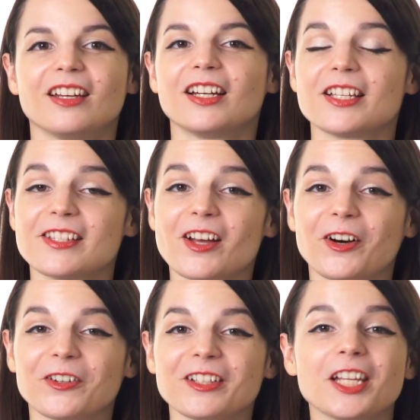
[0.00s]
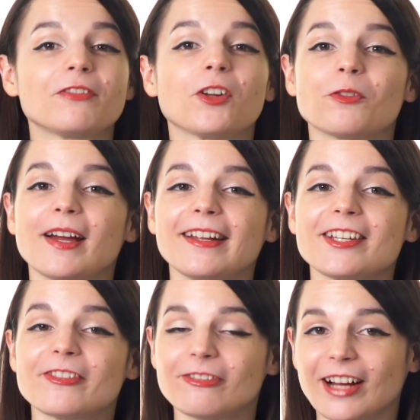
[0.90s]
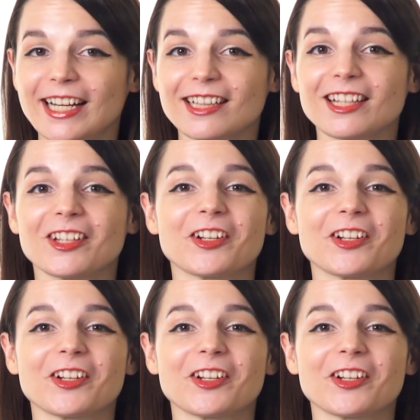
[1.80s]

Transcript: So, if you're ready to finally learn